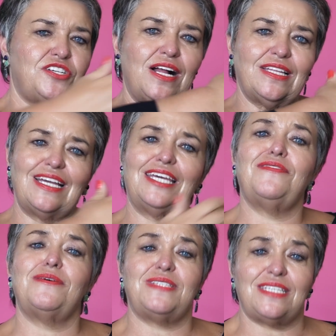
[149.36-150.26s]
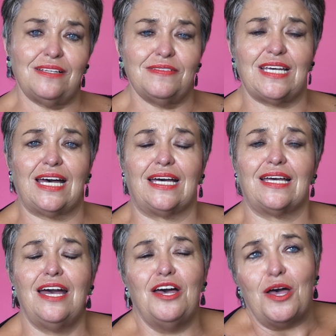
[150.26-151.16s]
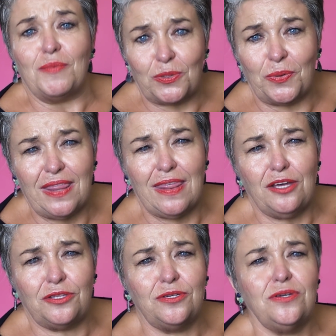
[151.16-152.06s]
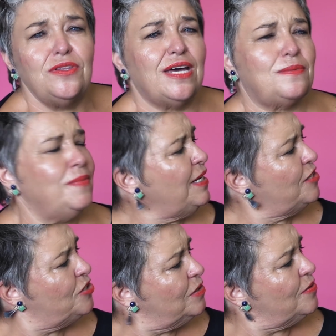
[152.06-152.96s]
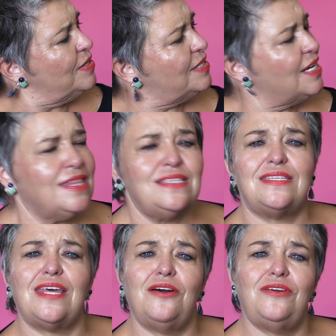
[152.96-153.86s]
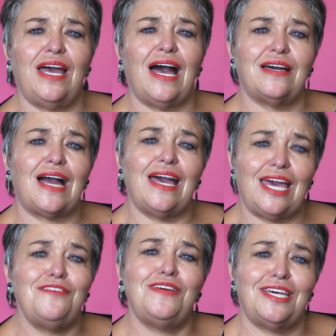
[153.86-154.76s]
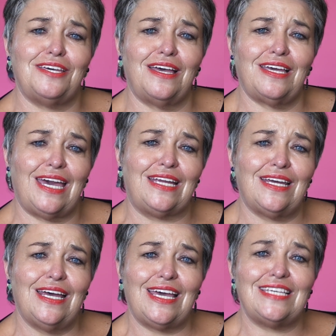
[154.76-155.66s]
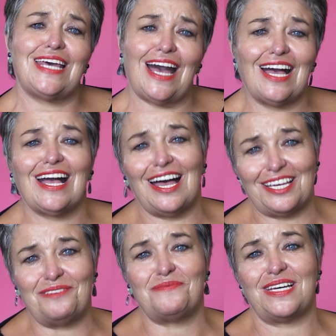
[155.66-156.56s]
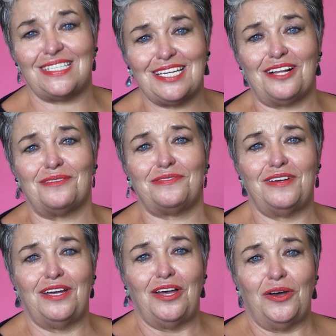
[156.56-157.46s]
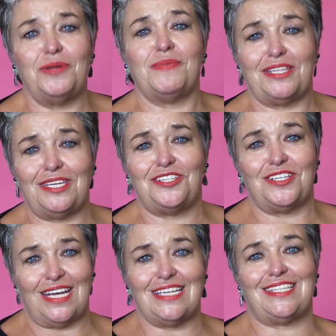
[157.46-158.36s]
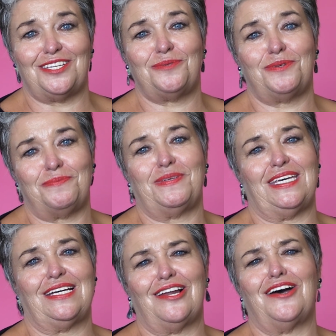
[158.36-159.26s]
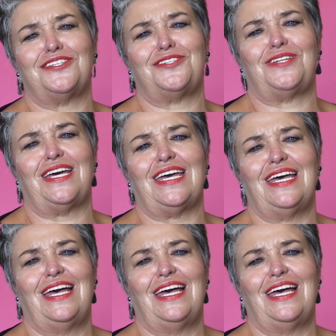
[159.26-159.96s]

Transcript: child can give themselves a hug. But when they do that, many children say, this is the only hug I ever get, is the hug I give myself when my teacher does this with me in class today.